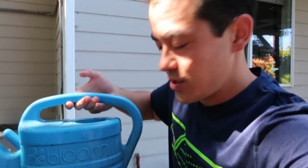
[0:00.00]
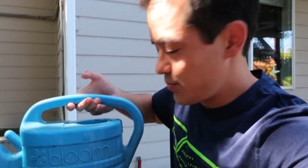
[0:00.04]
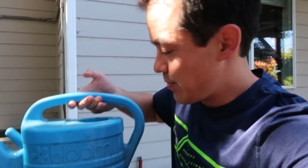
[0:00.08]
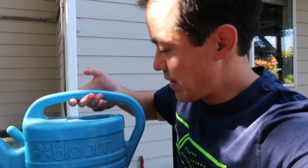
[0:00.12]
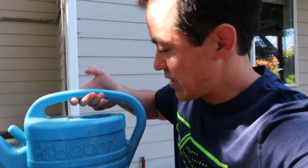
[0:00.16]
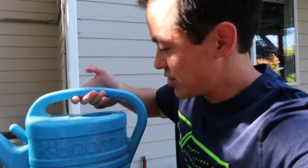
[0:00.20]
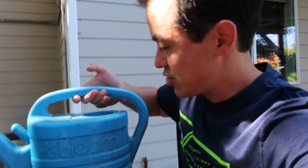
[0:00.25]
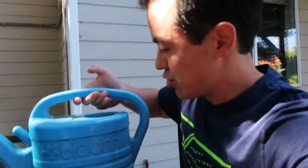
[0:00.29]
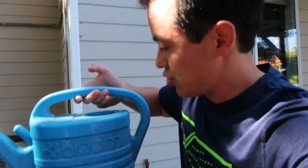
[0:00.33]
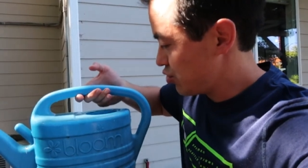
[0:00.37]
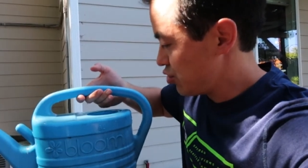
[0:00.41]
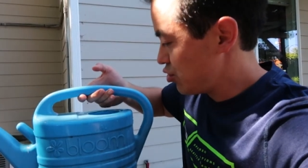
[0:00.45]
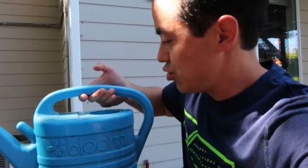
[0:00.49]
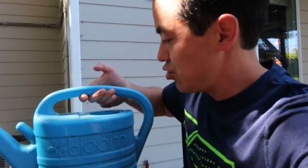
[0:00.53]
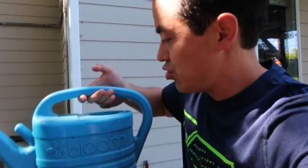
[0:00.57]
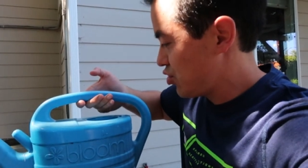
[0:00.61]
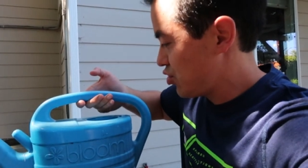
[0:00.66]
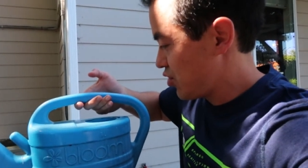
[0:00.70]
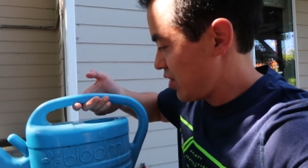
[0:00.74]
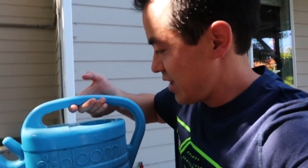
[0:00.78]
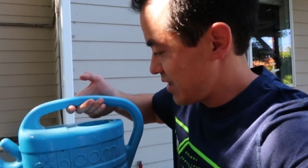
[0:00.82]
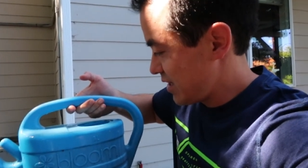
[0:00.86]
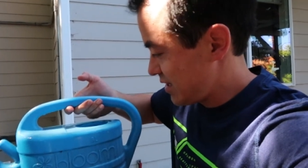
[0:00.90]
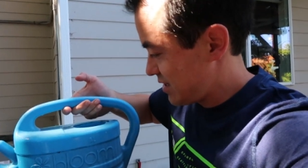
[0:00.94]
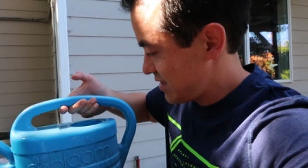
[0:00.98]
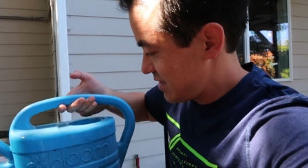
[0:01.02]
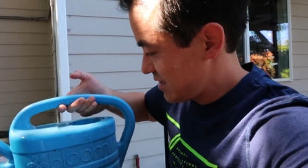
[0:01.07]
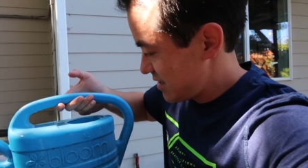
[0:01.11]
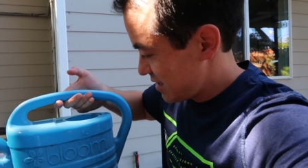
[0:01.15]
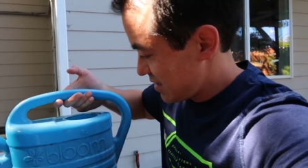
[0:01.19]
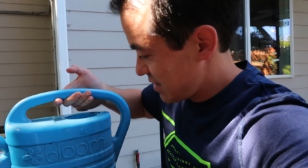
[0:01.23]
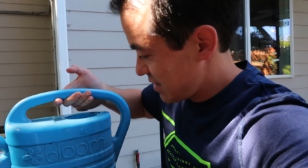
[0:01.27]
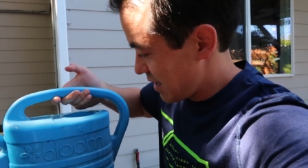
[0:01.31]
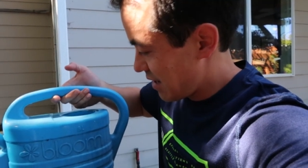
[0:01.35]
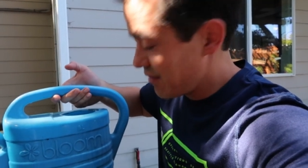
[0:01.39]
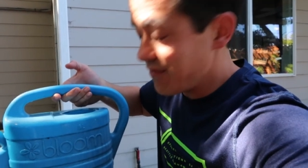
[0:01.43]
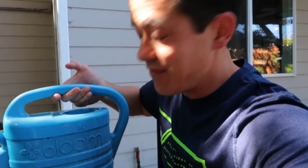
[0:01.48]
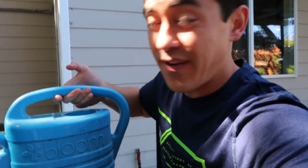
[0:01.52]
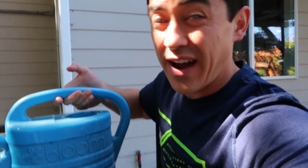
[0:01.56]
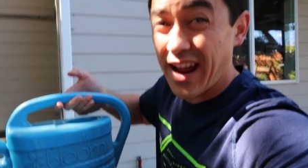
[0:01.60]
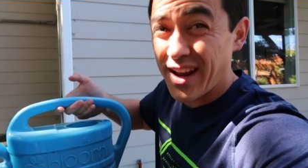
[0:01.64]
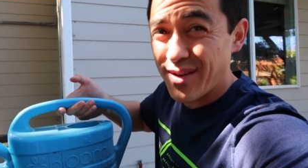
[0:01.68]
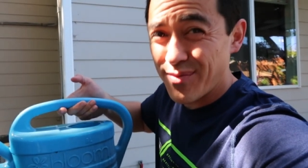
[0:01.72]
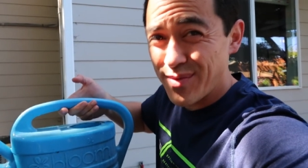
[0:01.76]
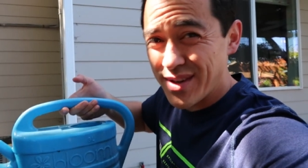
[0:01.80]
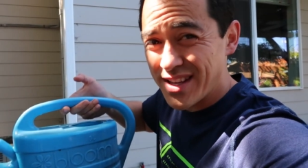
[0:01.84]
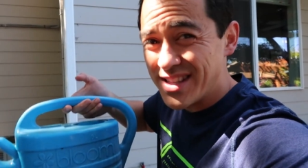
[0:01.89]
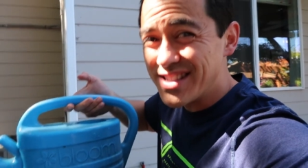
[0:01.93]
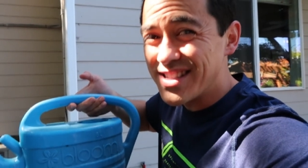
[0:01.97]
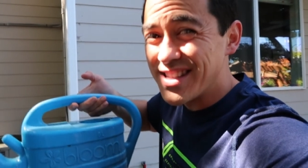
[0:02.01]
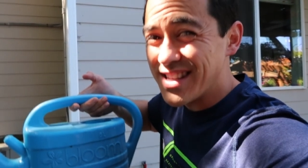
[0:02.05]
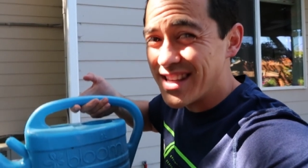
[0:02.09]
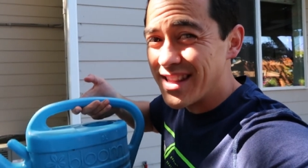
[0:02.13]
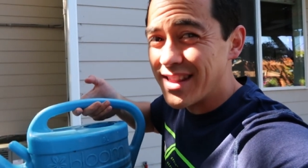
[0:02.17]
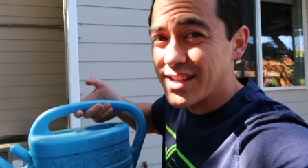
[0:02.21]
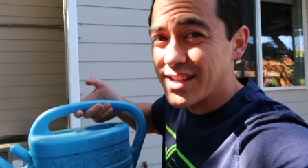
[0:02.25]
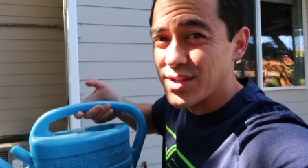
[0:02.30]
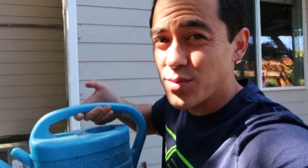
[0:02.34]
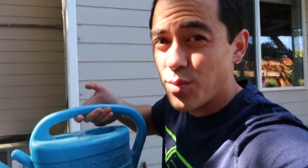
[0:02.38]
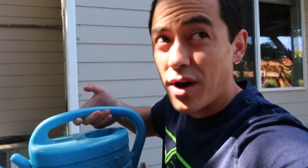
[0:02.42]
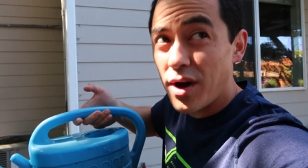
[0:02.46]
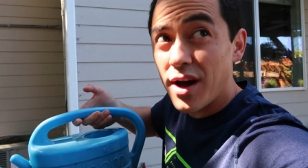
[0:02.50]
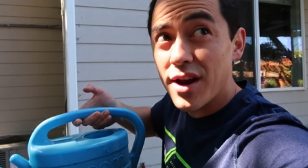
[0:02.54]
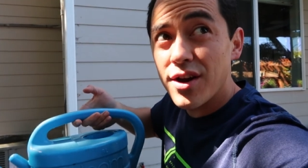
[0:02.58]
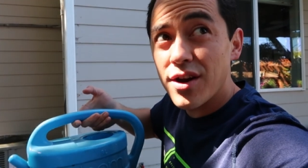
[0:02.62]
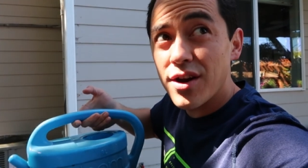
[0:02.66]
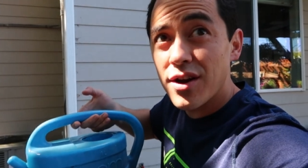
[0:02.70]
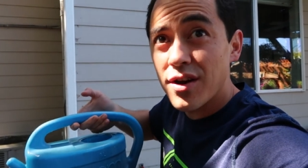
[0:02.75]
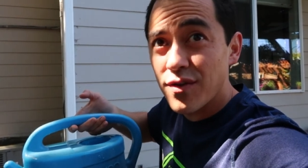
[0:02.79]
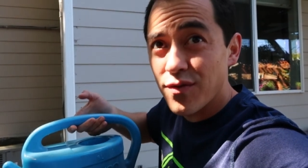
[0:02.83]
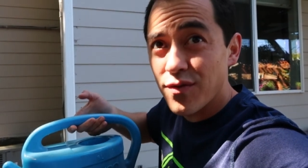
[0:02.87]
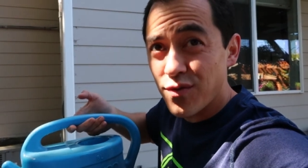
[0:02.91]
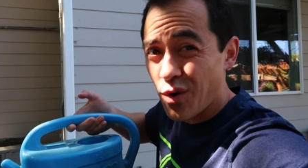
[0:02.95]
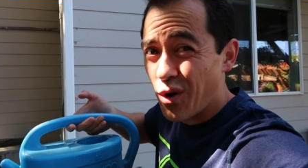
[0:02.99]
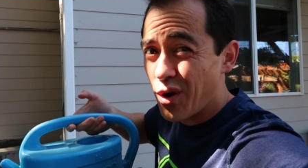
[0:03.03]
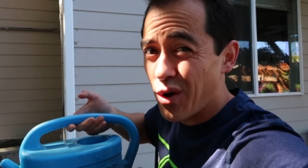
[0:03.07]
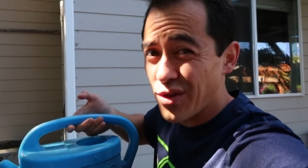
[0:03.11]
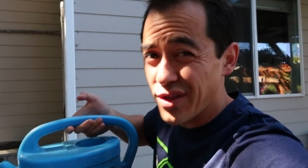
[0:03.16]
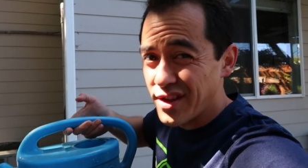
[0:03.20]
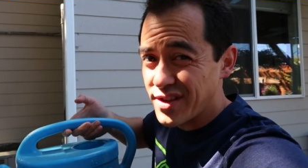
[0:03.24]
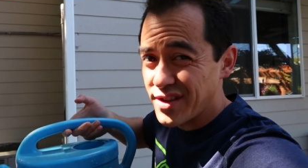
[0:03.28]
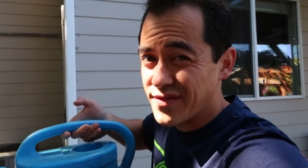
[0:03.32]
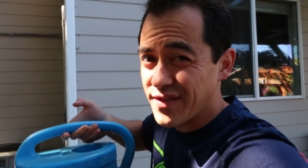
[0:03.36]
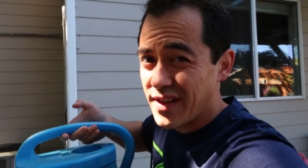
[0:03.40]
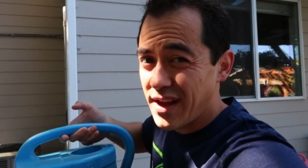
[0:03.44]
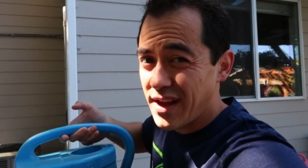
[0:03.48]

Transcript: Special nutrients and vitamins in this water for all these